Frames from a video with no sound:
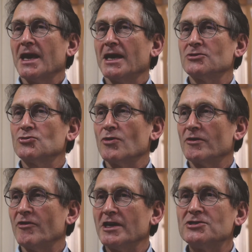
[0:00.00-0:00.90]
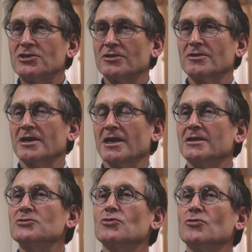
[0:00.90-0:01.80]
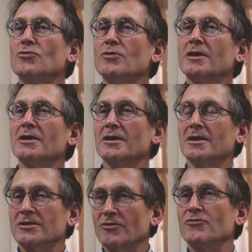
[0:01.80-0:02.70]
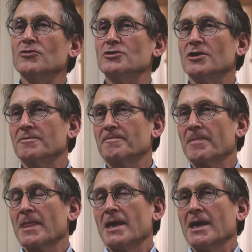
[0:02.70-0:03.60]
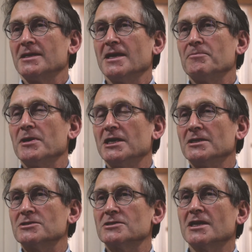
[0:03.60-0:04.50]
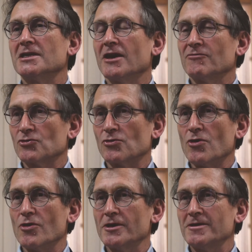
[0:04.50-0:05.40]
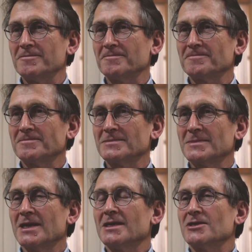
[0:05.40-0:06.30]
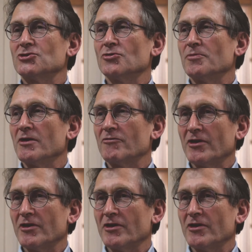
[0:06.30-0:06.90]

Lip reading: and to adventure into the future. And that means that they have to learn. There should be a